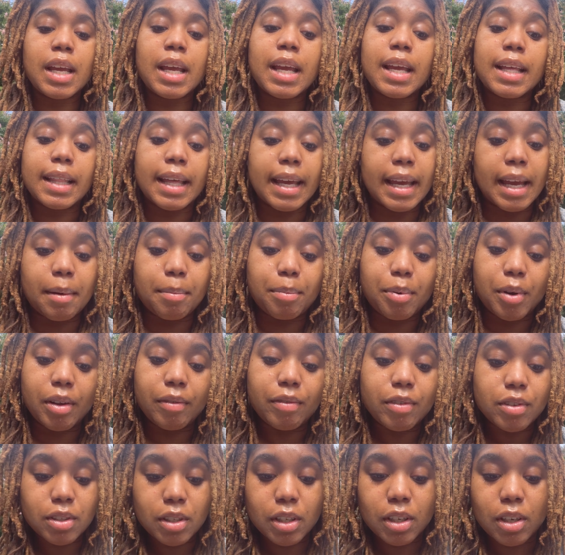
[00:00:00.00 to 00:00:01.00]
they had
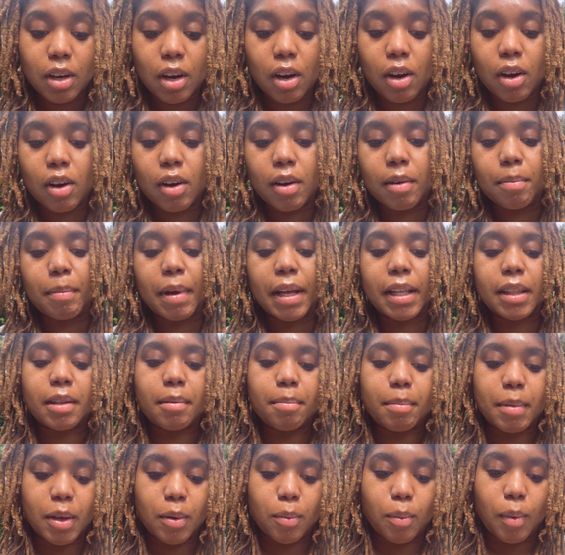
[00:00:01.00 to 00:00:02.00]
previously called, met
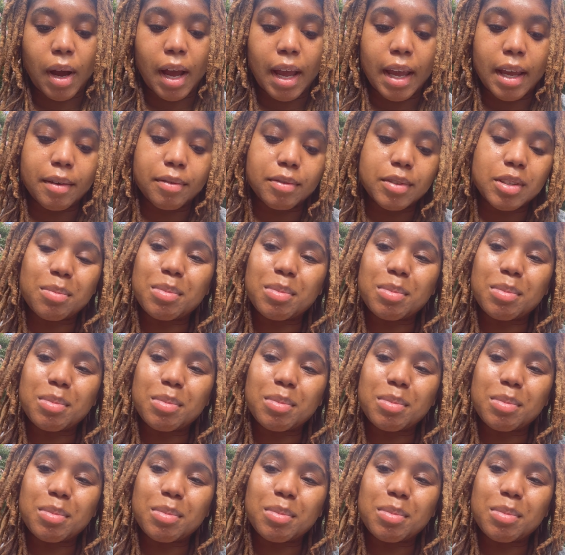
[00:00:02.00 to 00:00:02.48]
the midwife.